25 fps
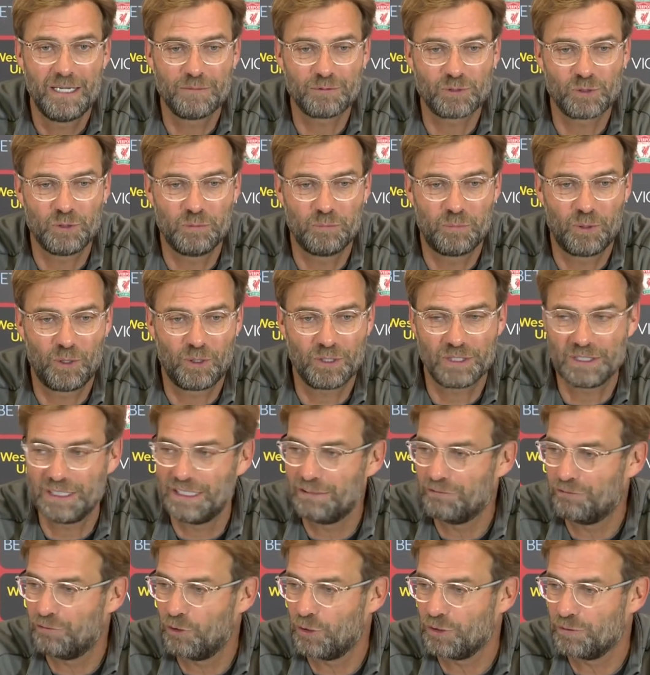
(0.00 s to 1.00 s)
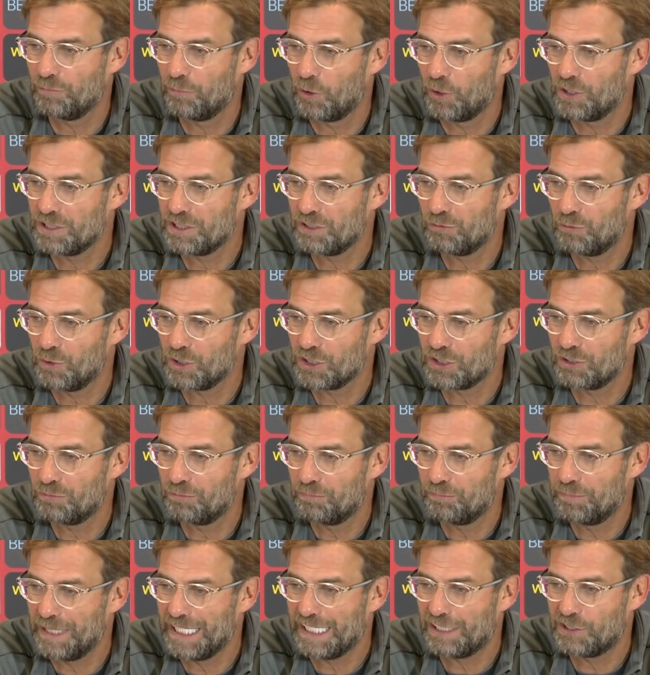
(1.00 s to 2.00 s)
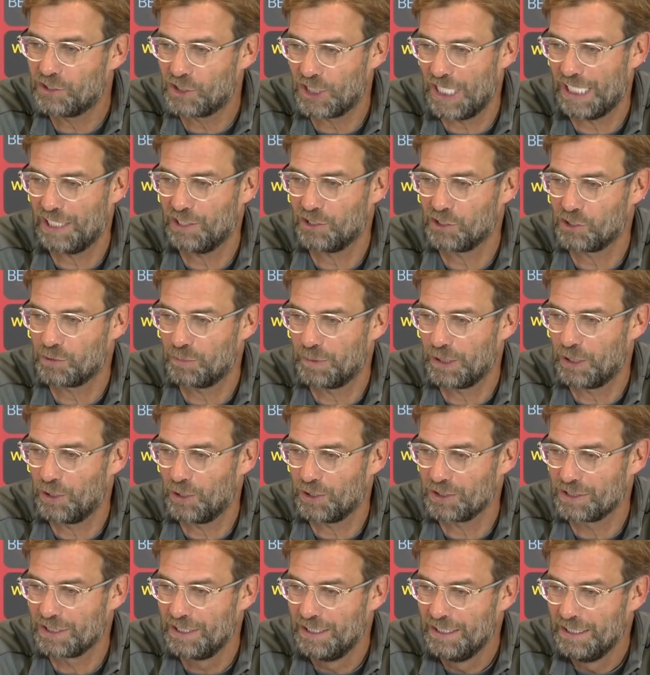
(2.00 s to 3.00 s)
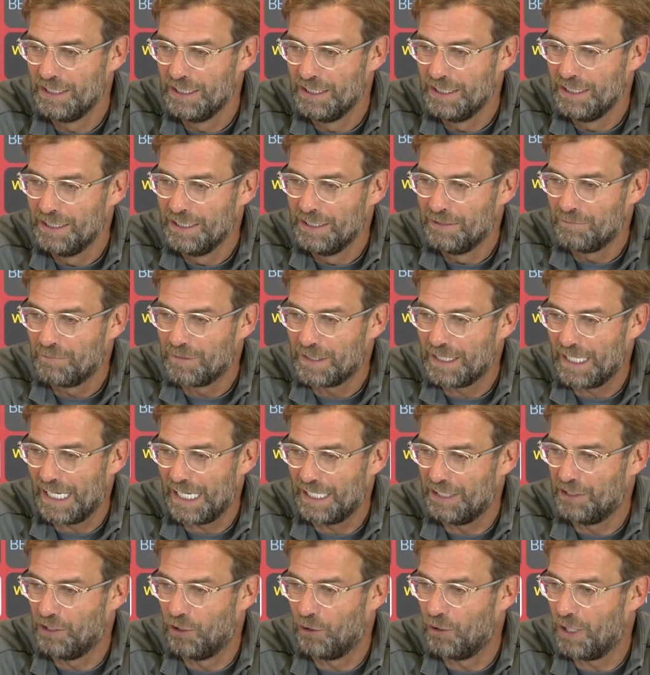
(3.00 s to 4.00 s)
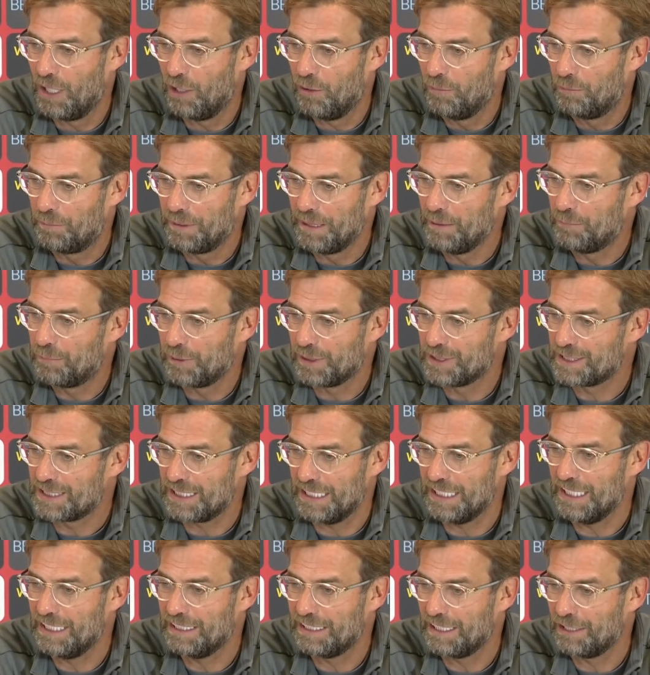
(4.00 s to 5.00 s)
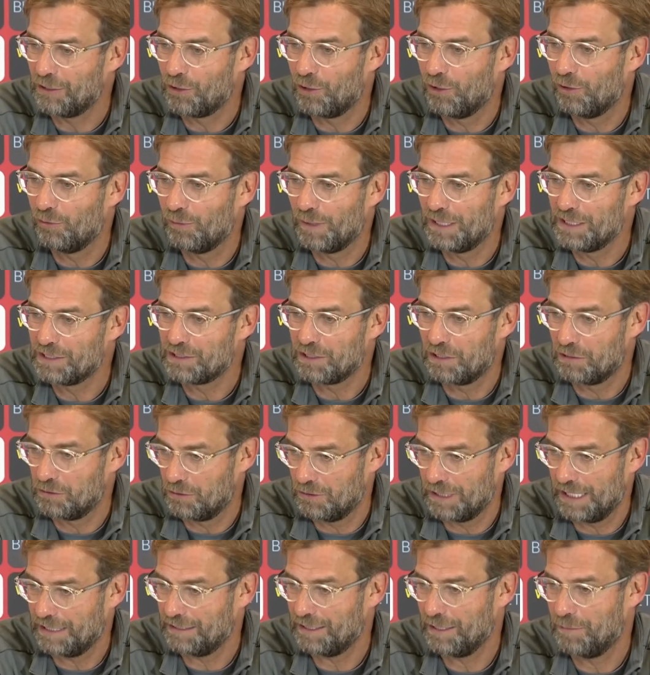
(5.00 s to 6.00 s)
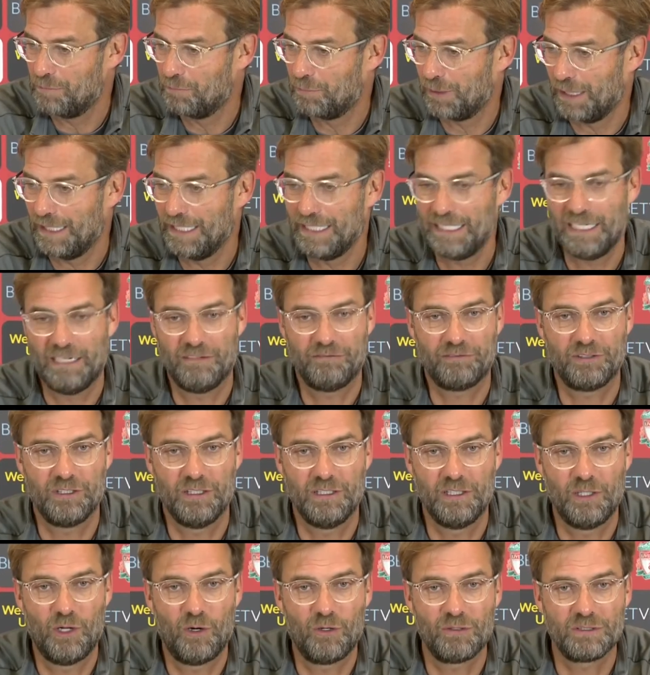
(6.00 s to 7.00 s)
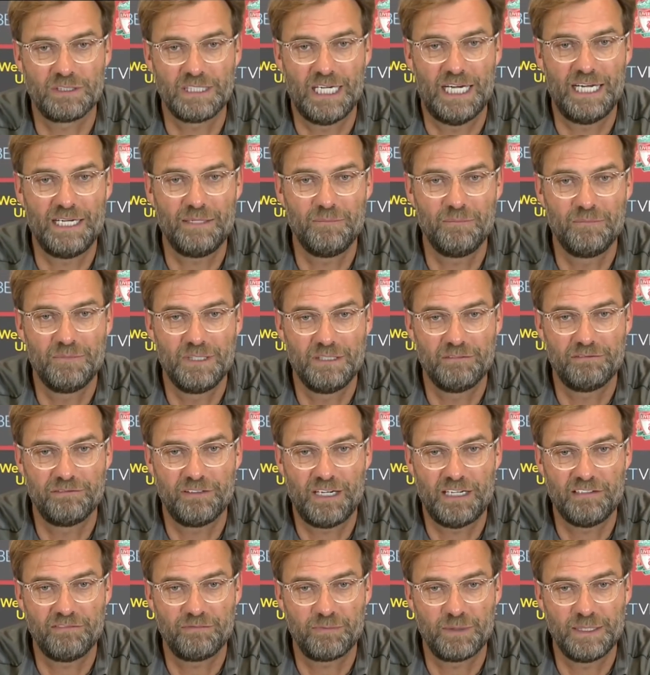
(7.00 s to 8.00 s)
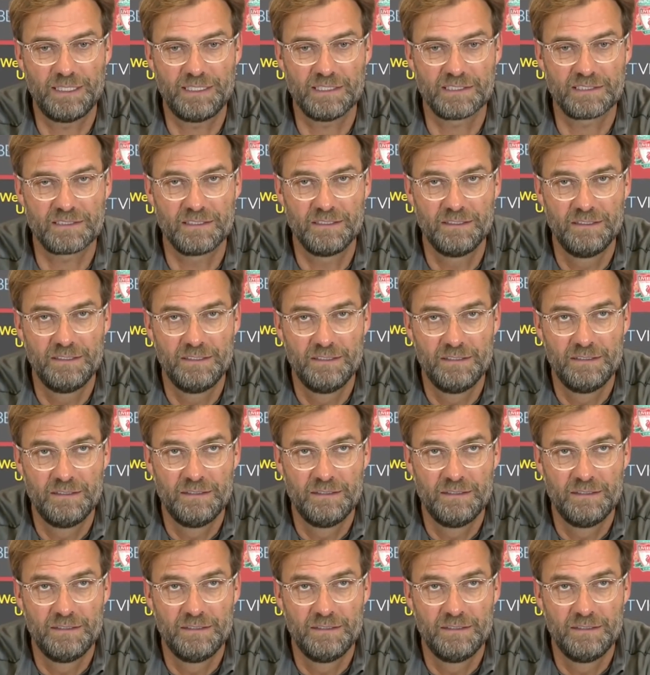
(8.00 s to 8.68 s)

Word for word: absolutely important and for the boys it was a big challenge because I know how people see it and always and you let them play after a long time we have five players